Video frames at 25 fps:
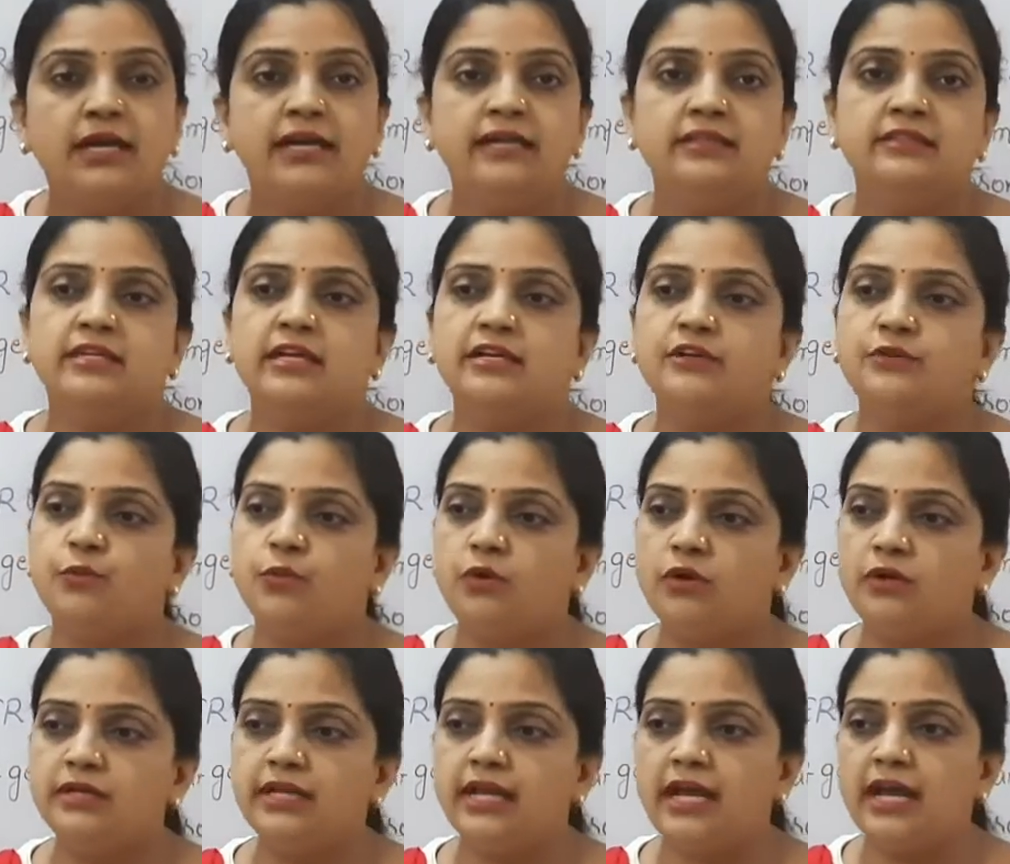that
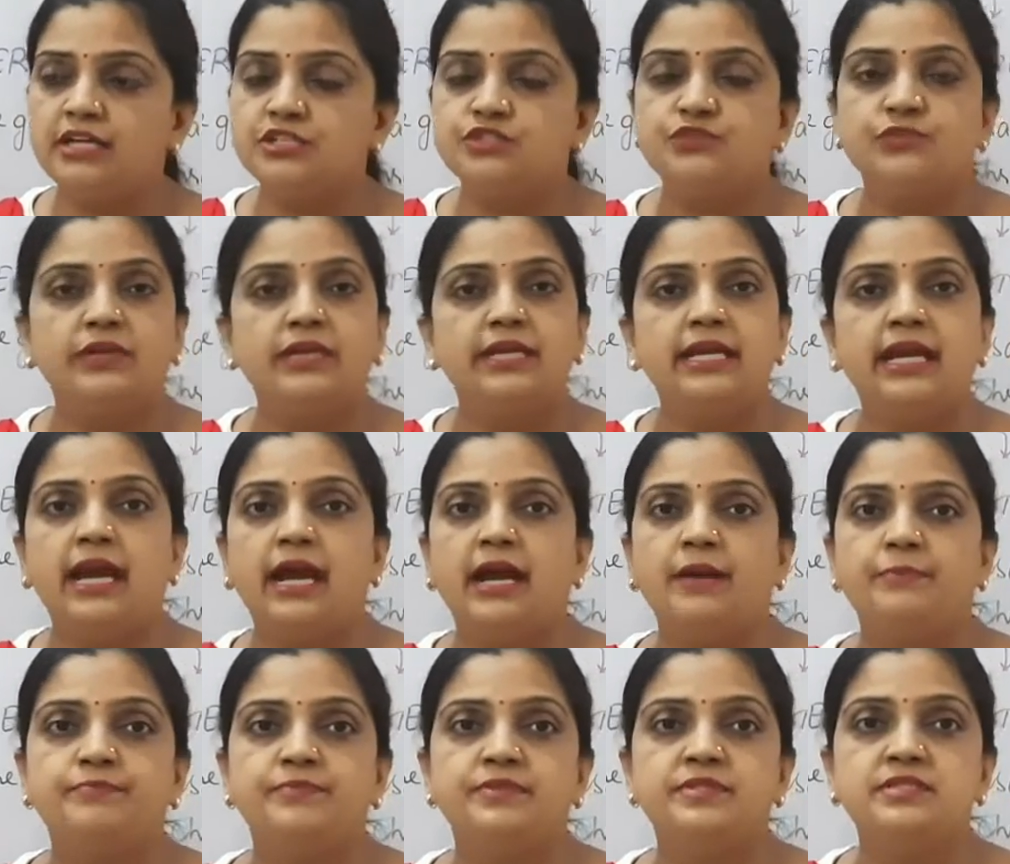what actually
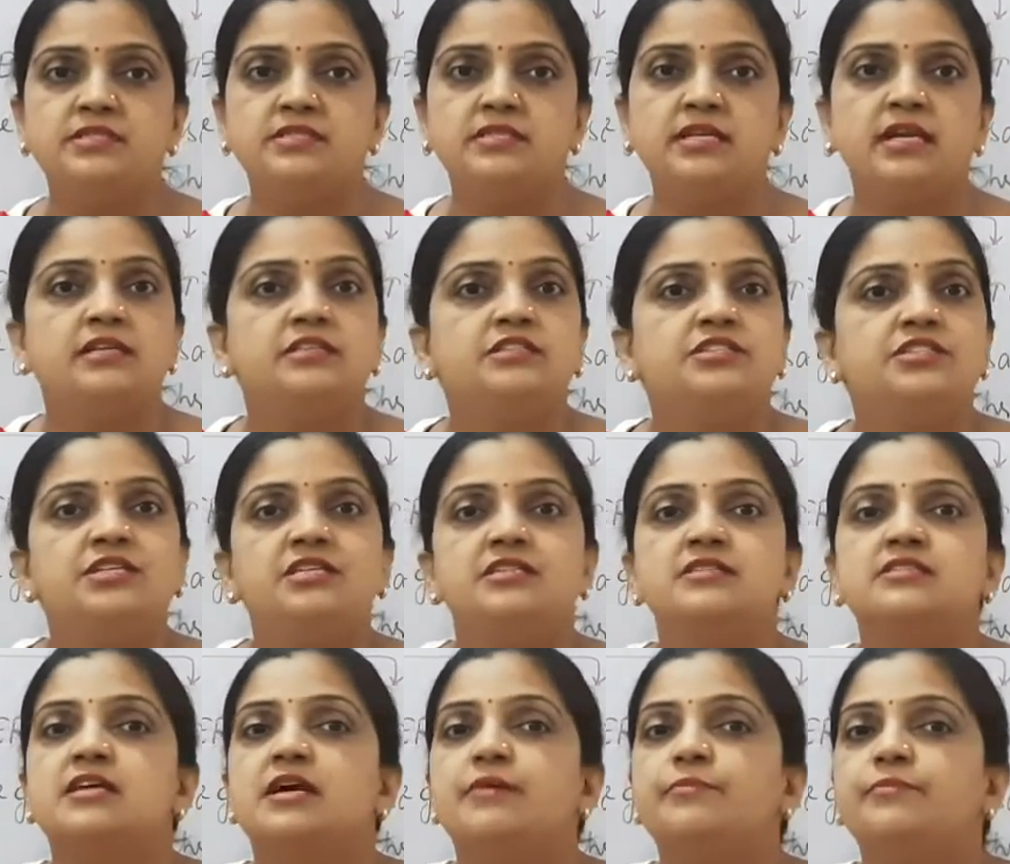happens, that
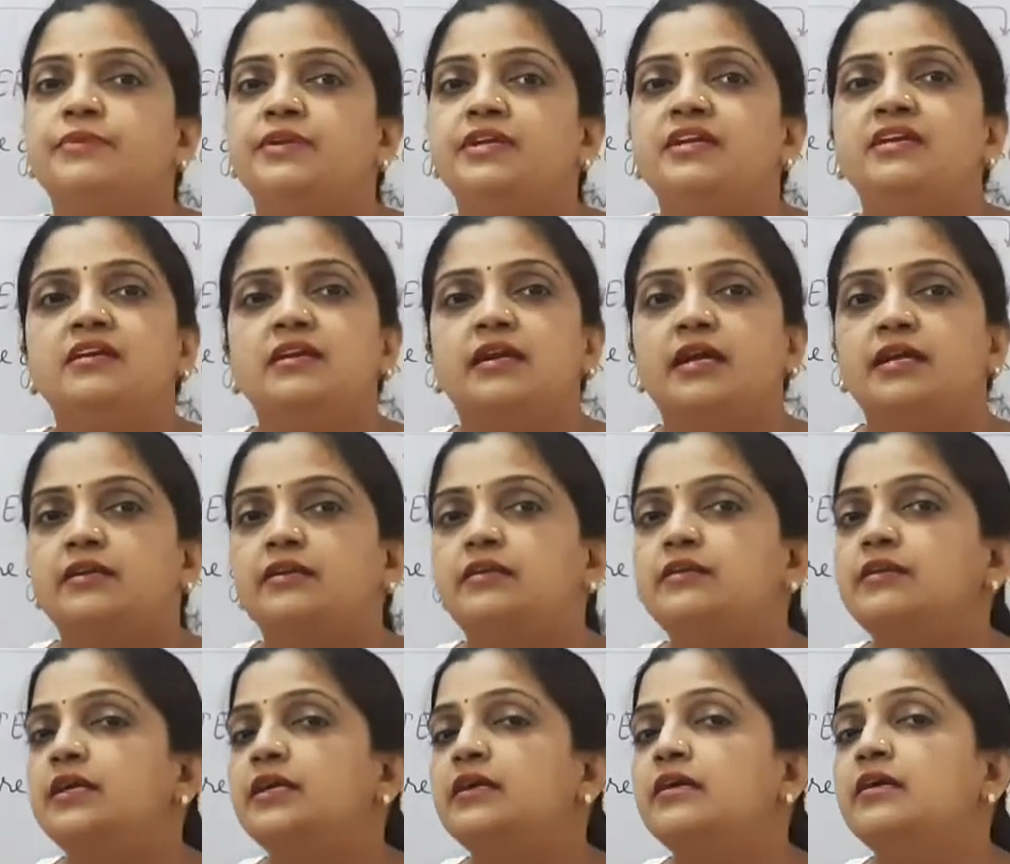genes are being
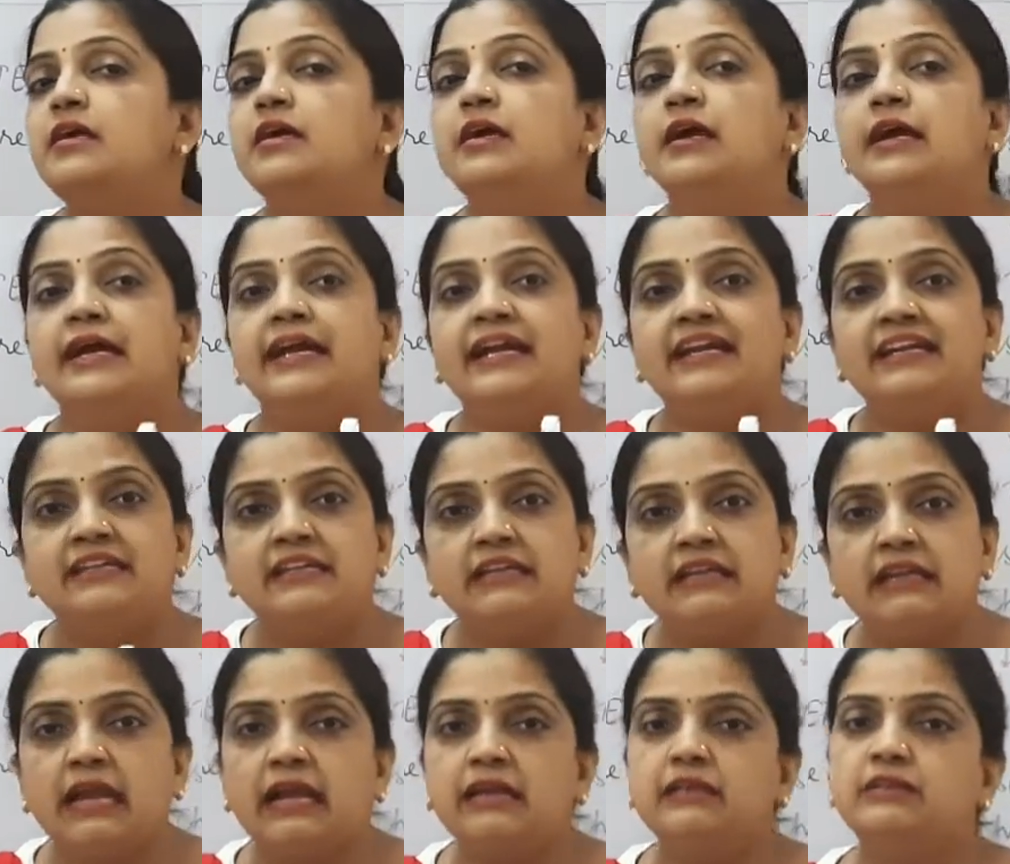getting
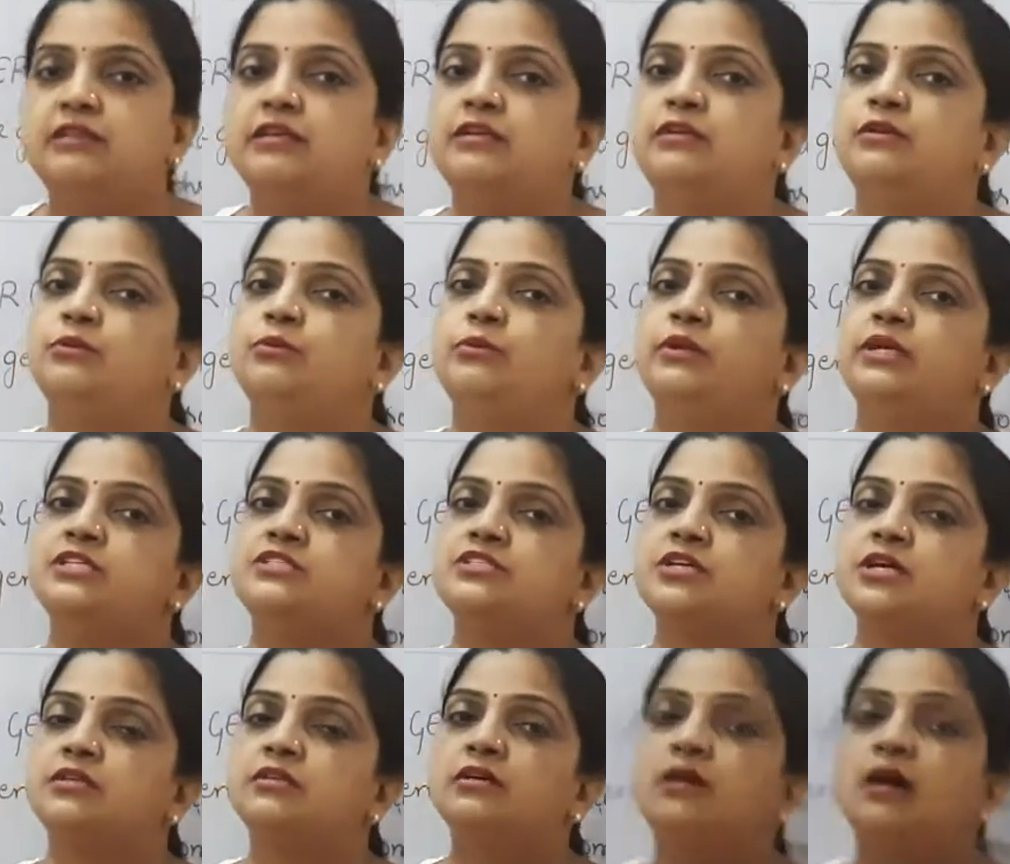interacted to each
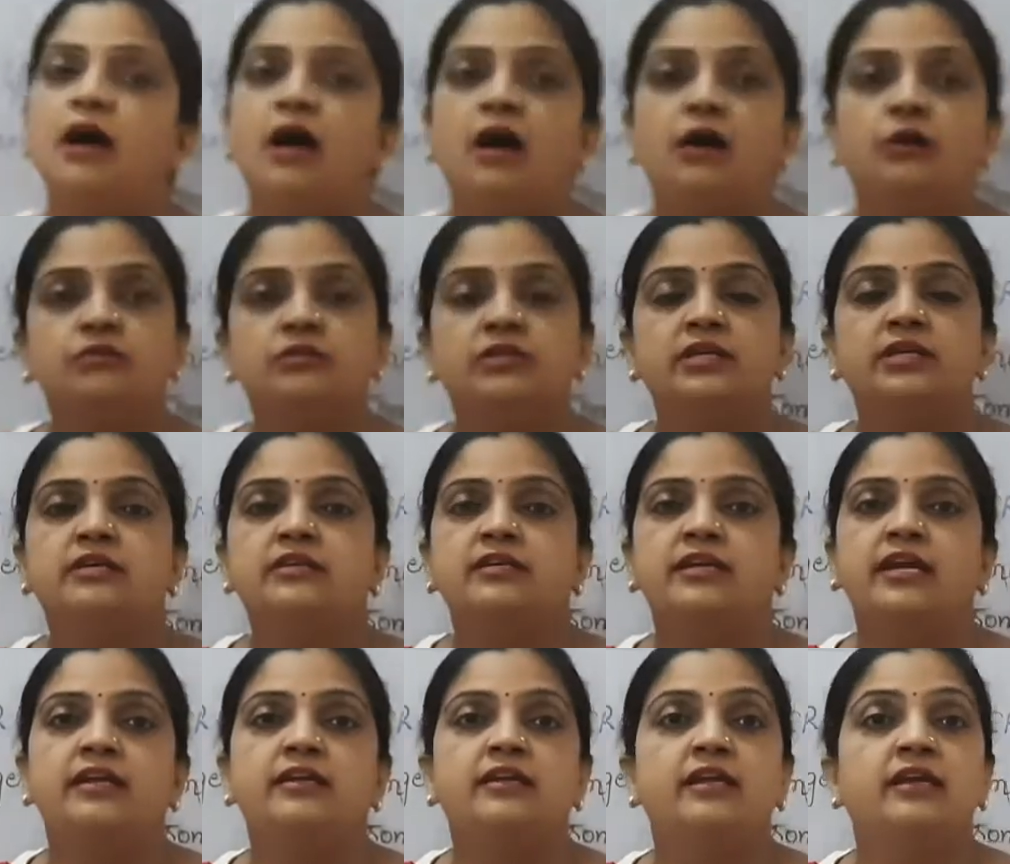other, how they are
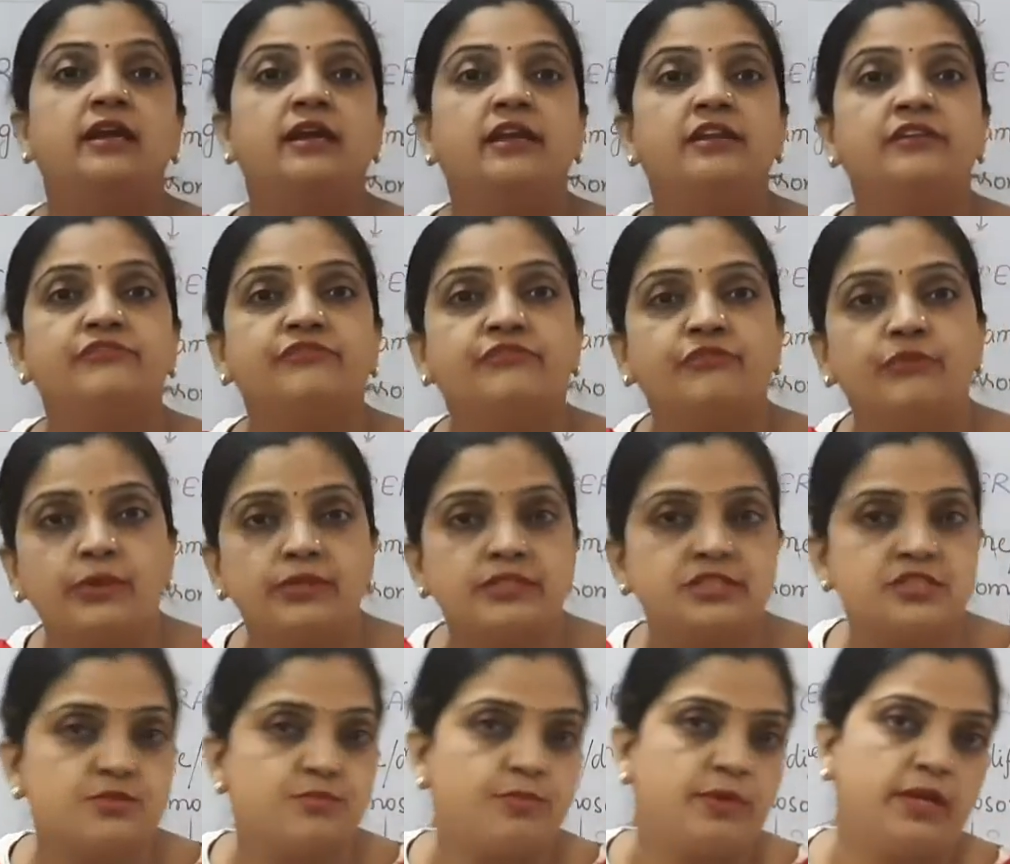getting
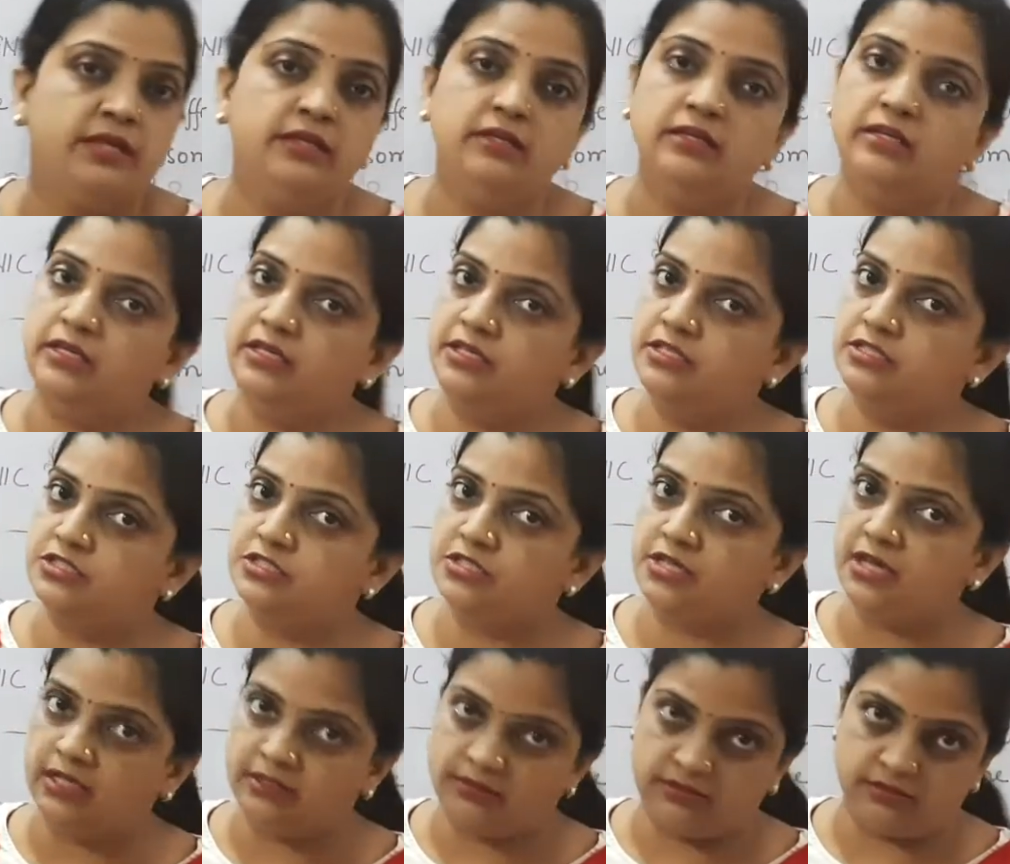influenced by
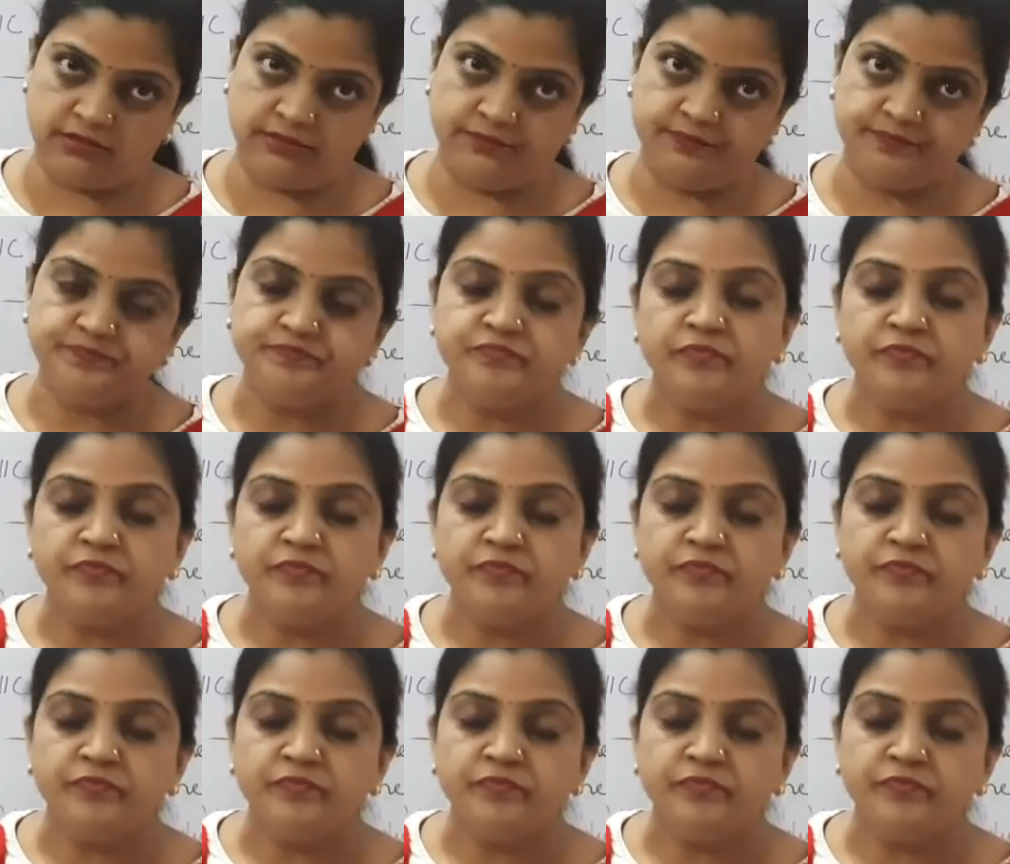each other.